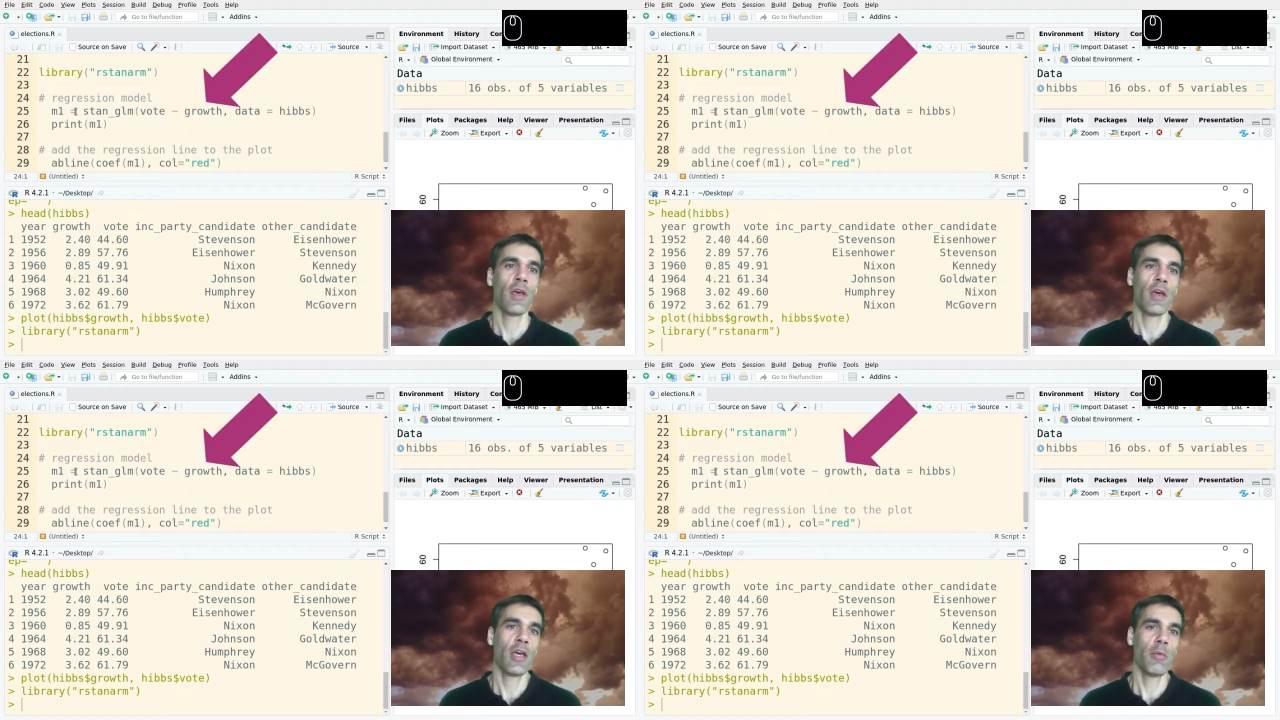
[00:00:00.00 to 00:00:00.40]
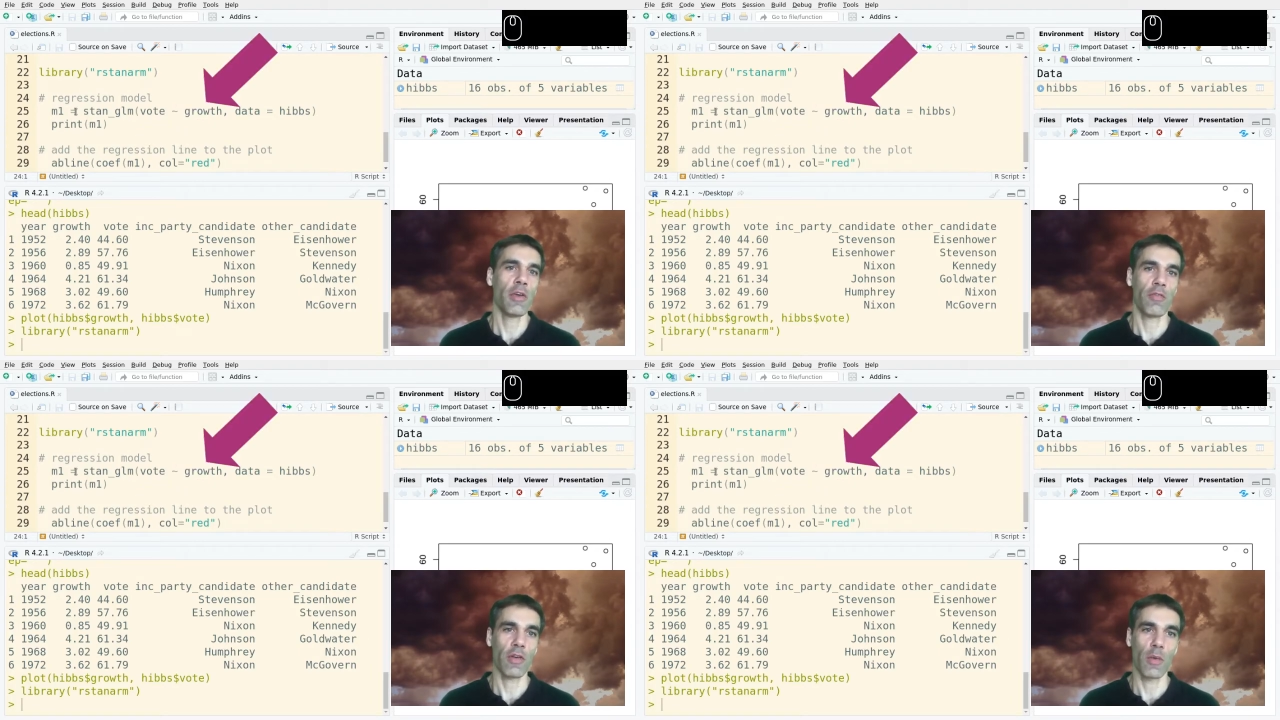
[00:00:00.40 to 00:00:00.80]
Here we
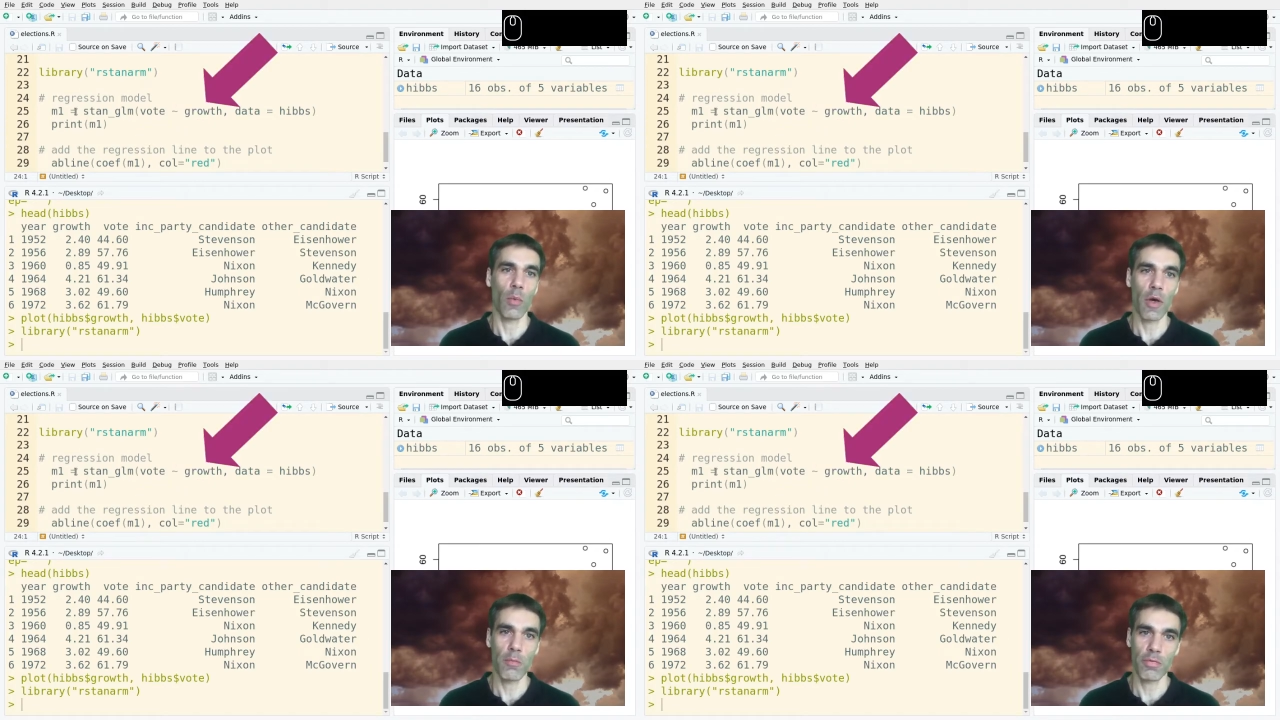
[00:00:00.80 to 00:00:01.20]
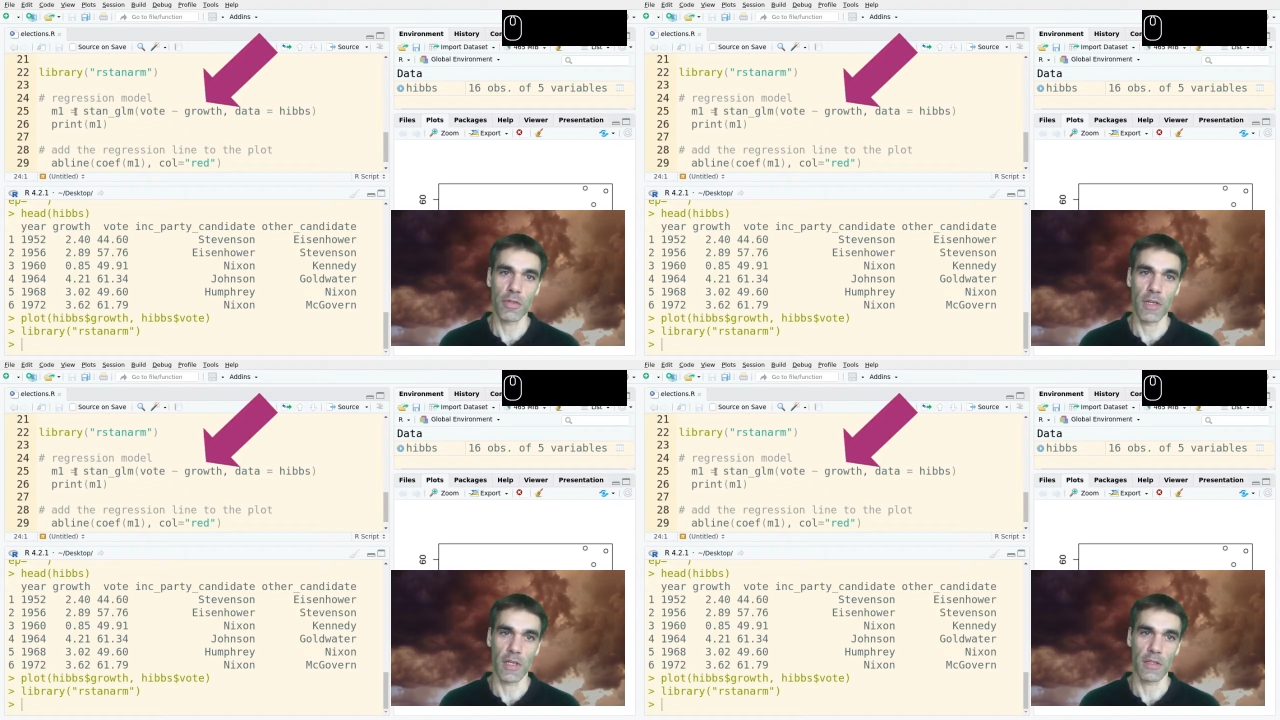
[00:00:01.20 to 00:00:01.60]
have only one
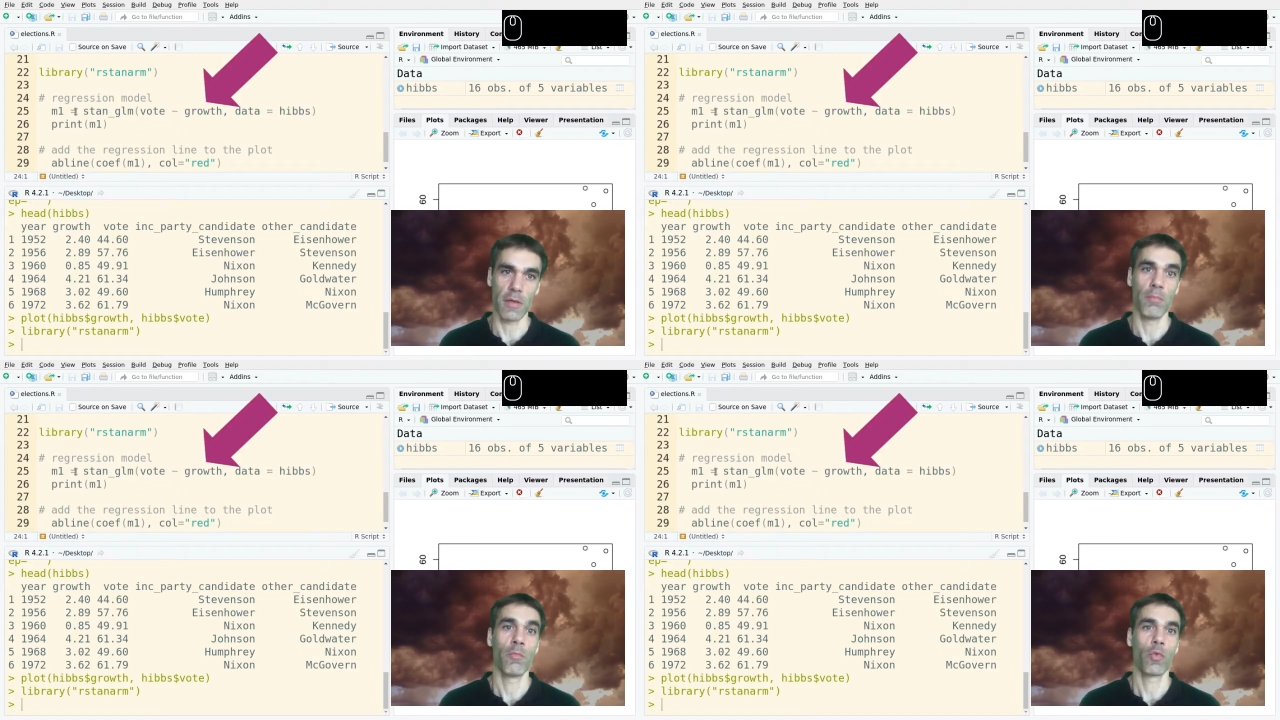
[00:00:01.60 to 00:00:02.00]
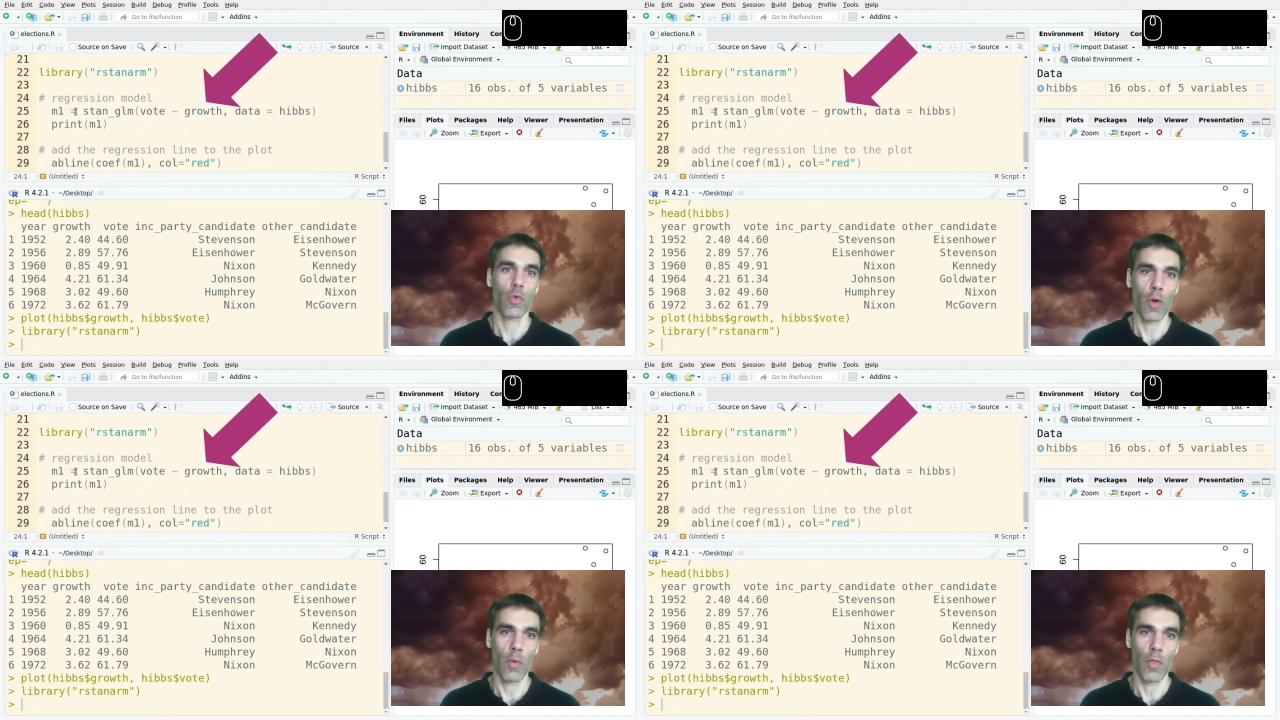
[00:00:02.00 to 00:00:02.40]
predictor,
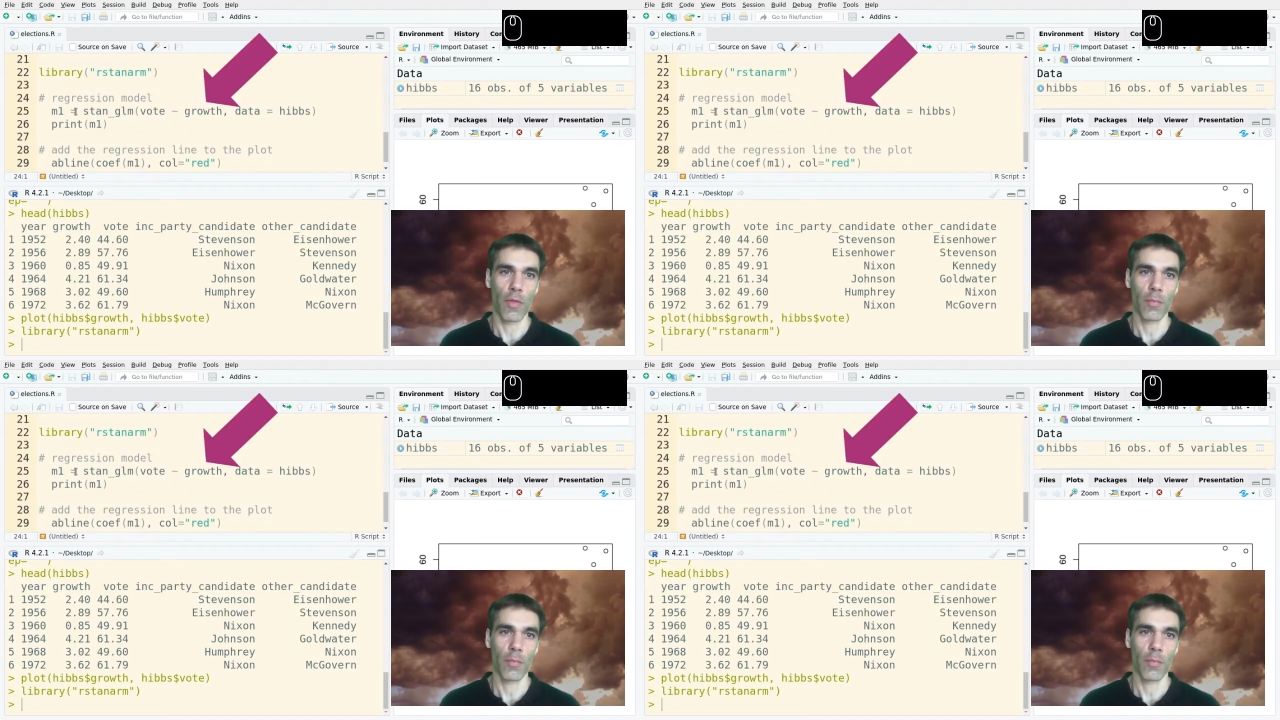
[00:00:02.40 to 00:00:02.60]
growth.